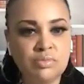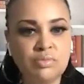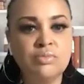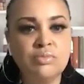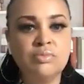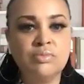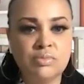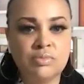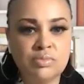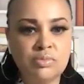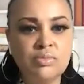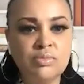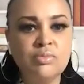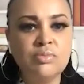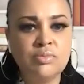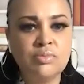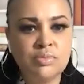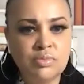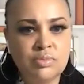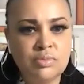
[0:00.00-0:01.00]

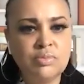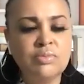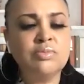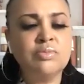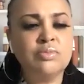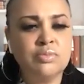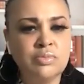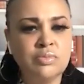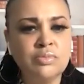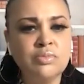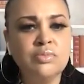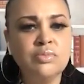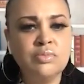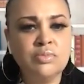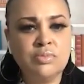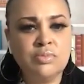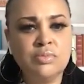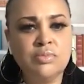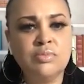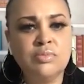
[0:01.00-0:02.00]

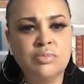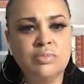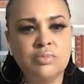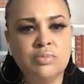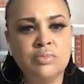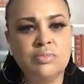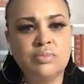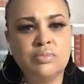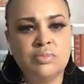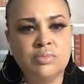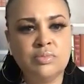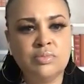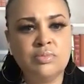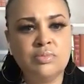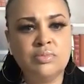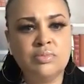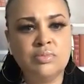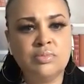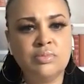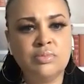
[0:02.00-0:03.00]

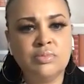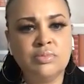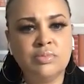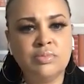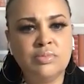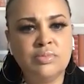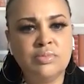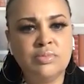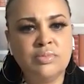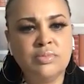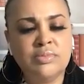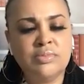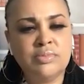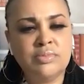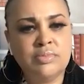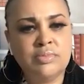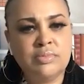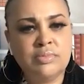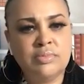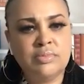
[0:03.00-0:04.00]

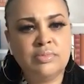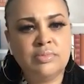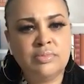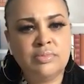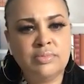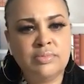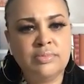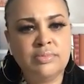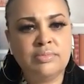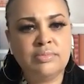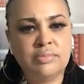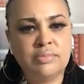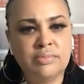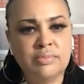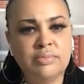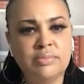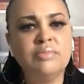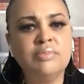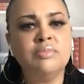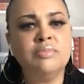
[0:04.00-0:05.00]

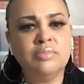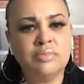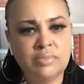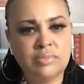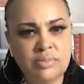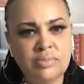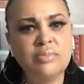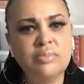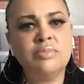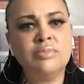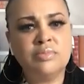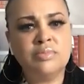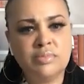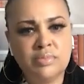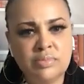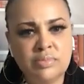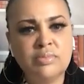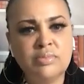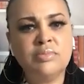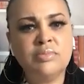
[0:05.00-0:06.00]

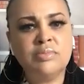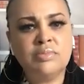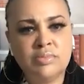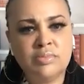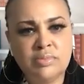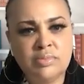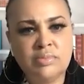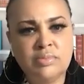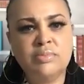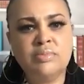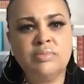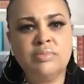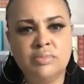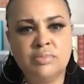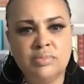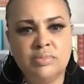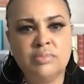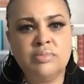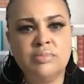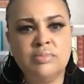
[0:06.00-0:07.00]

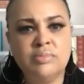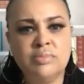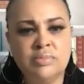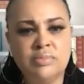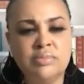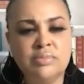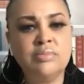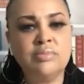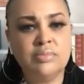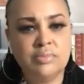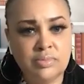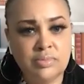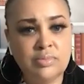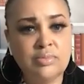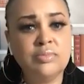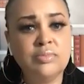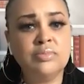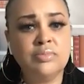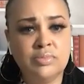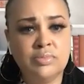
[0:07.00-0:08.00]
No words are spoken by the person on screen.